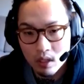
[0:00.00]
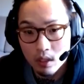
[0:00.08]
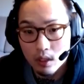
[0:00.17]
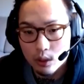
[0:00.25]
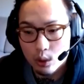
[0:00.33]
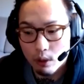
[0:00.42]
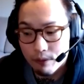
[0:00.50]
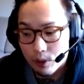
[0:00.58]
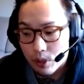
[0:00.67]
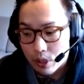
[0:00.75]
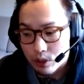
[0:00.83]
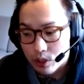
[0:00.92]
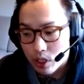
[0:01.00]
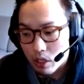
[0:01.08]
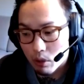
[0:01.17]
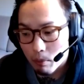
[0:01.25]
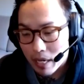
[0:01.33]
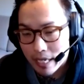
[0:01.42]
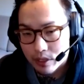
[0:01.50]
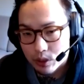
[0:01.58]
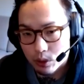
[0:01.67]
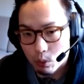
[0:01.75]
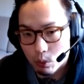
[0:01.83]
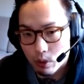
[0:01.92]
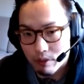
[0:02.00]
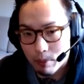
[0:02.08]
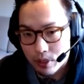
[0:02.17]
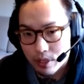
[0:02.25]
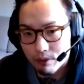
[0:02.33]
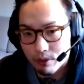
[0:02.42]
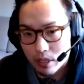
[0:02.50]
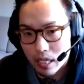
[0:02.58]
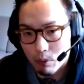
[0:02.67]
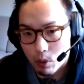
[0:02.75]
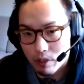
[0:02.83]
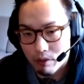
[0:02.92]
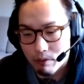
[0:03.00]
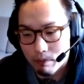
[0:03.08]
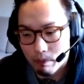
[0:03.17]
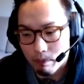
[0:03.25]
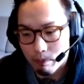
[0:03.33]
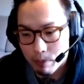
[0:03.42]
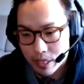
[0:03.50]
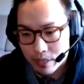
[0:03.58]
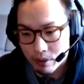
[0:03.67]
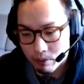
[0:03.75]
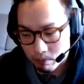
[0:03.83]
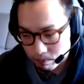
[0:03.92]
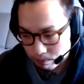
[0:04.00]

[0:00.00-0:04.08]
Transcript: so a few years ago my answer would have been different i would have been